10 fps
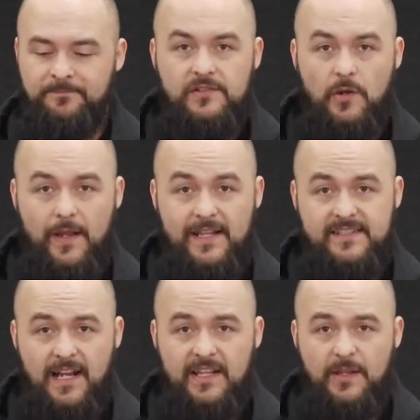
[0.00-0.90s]
So
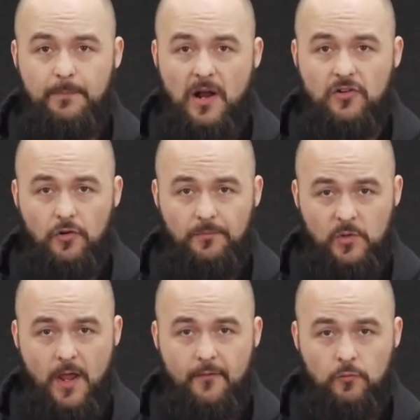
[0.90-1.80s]
inside the buckle,
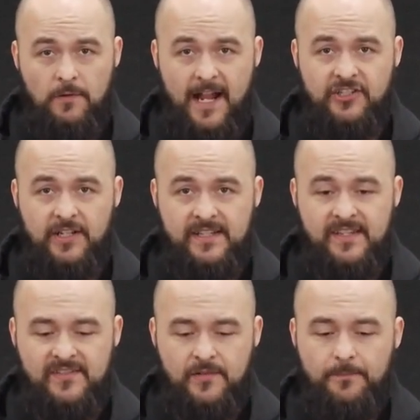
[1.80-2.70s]
you have a ratcheting
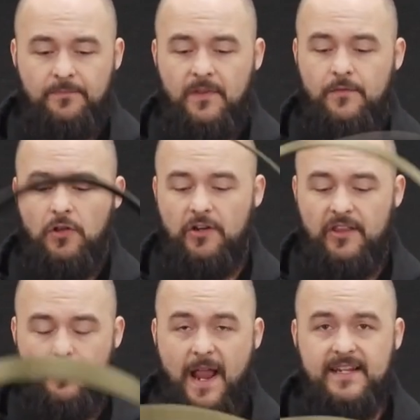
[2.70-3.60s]
system. If you look on
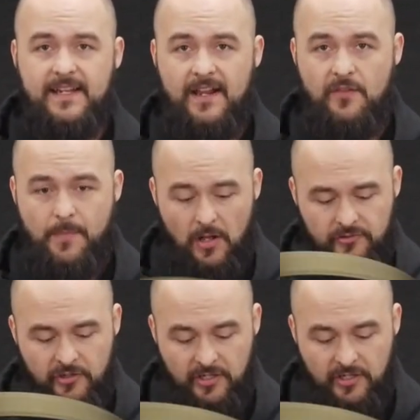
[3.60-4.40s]
the back side of the belt, you're